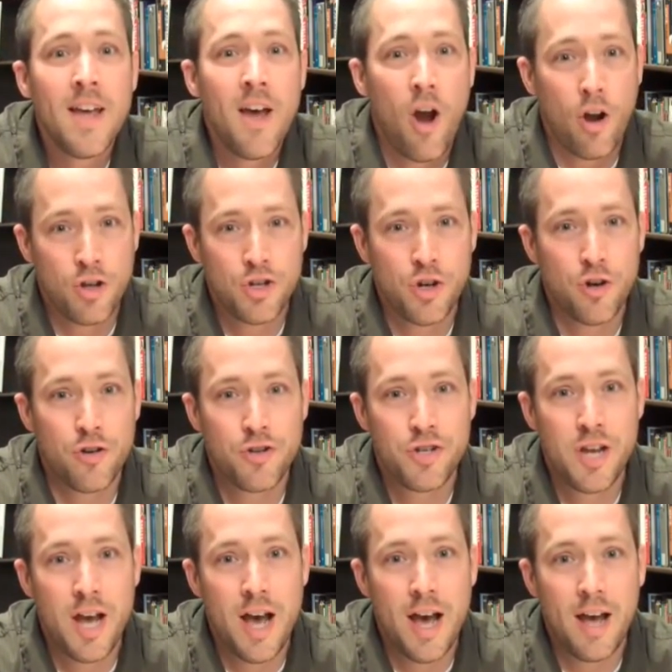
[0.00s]
Our church
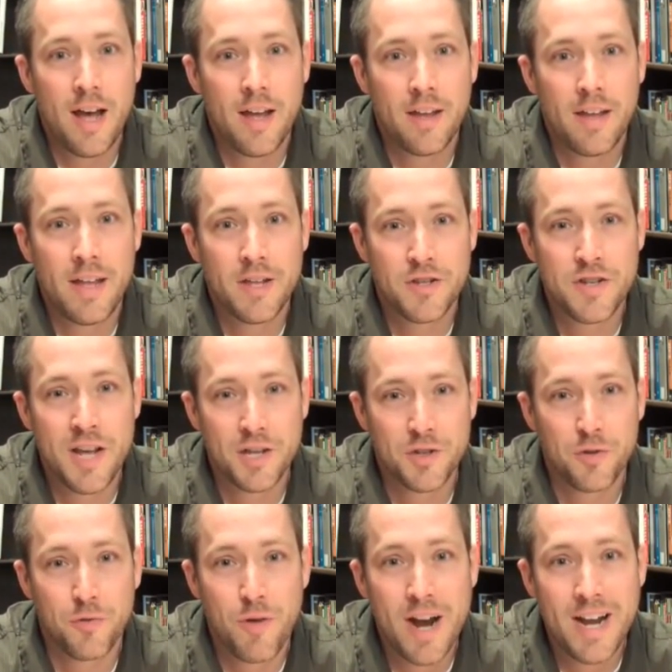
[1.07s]
uh, is
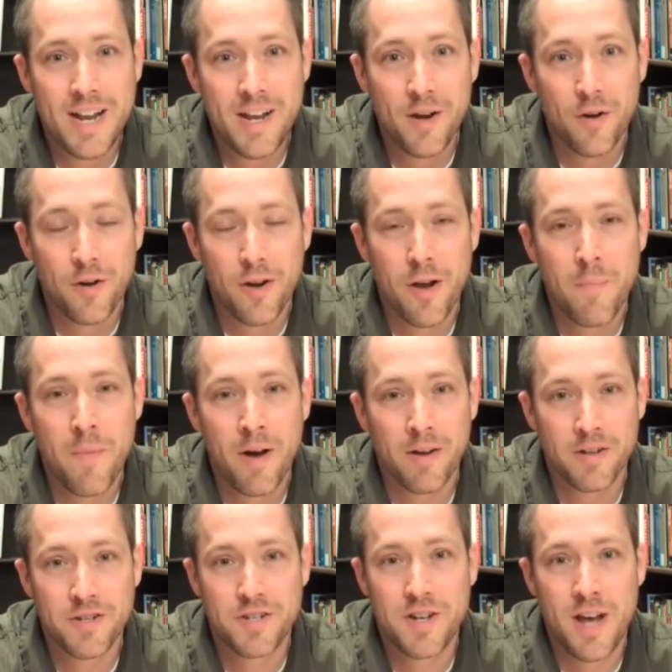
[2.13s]
nestled right here
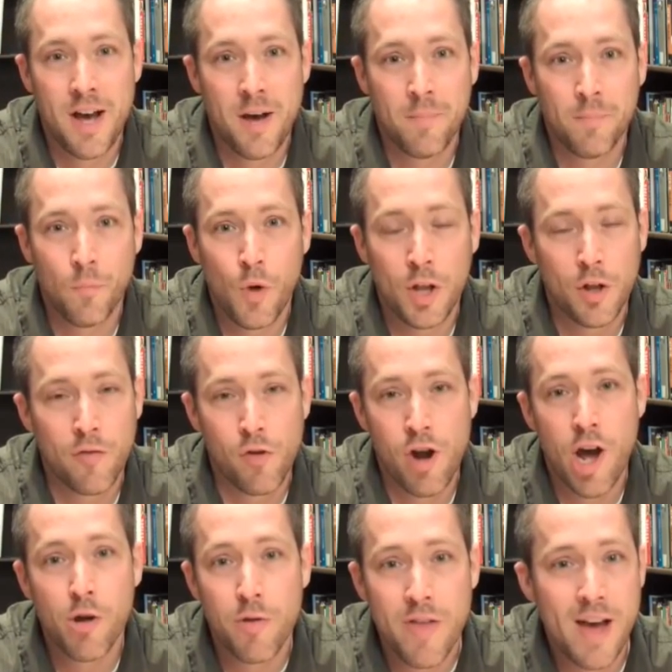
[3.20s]
amongst um, well over
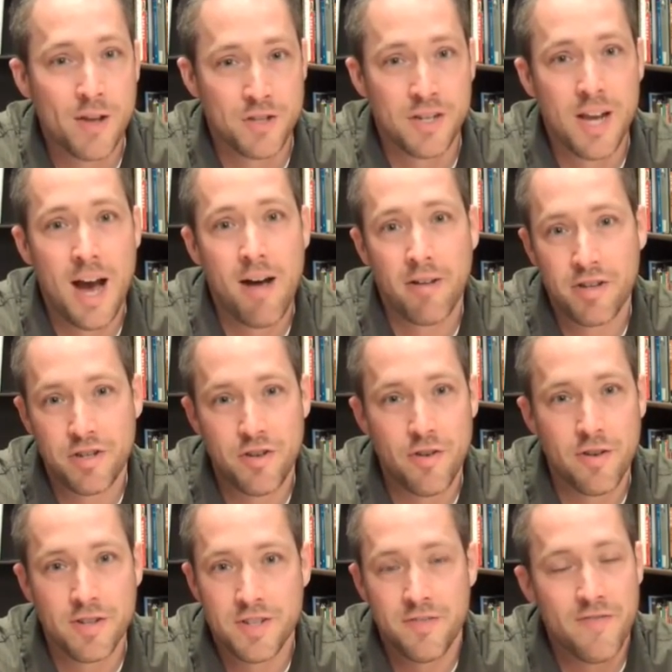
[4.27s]
100,000 college
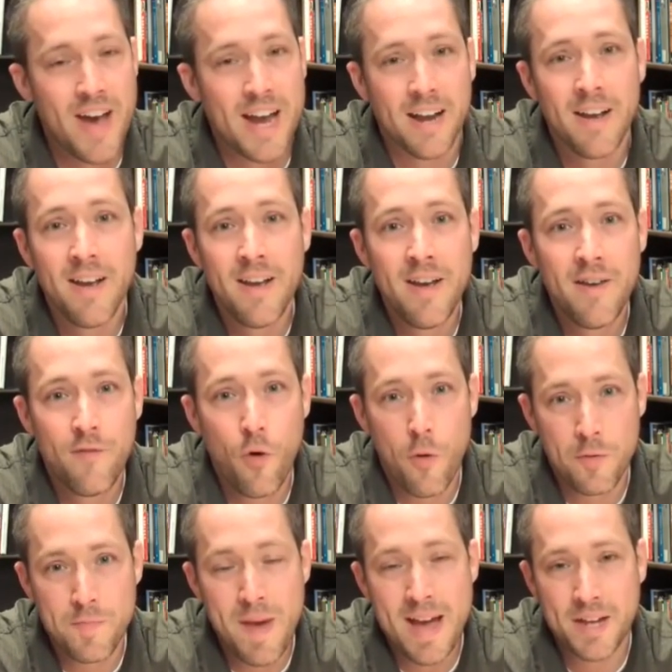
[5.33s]
students. In fact,
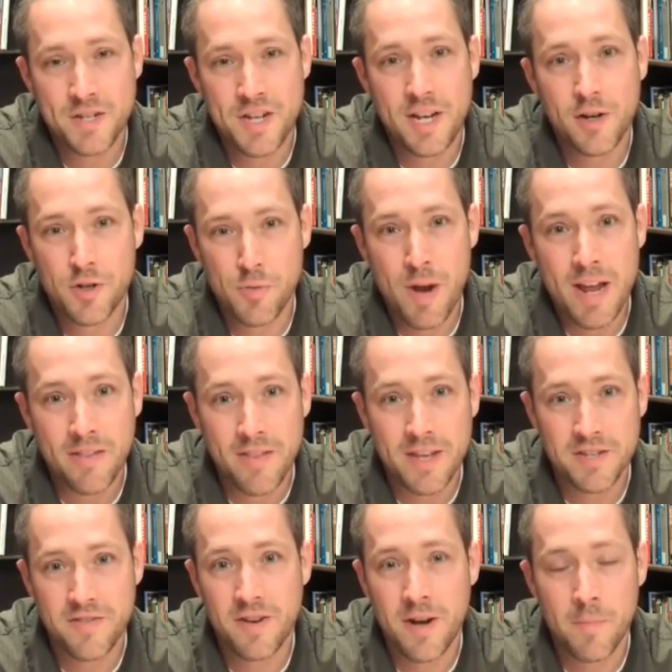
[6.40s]
Forbes magazine has ranked
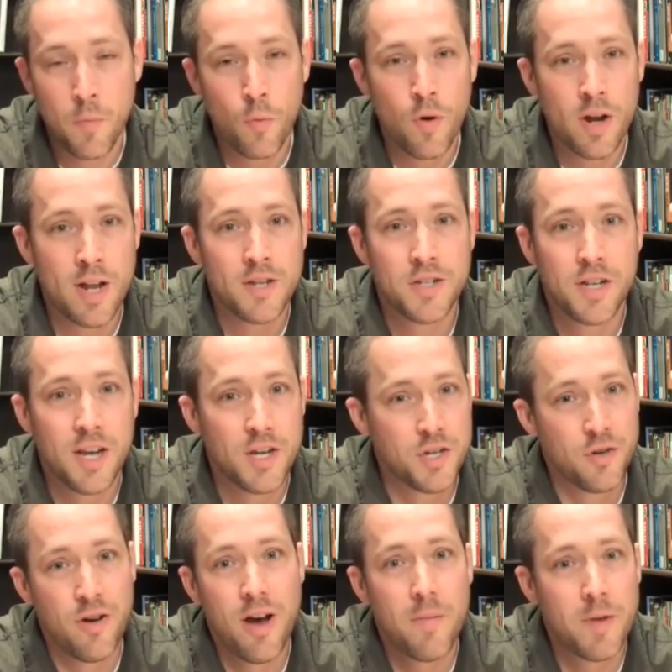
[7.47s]
this the number one
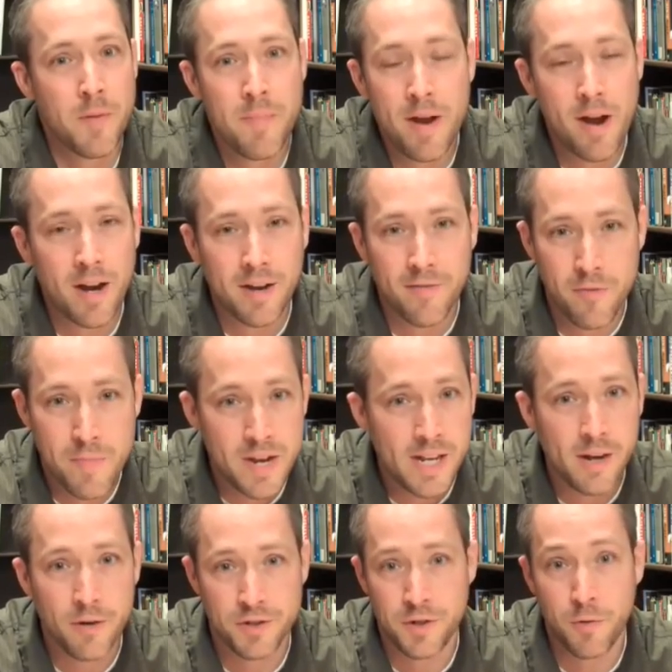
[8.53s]
educational hub in America for many
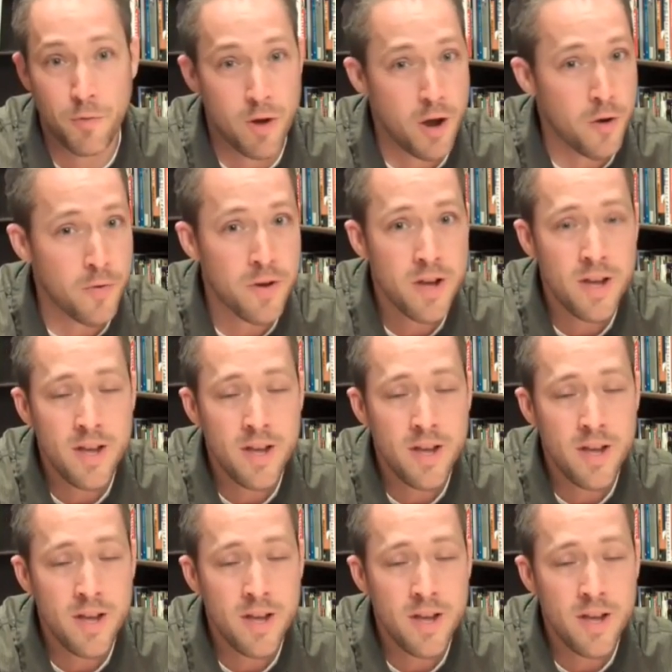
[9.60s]
years in a row.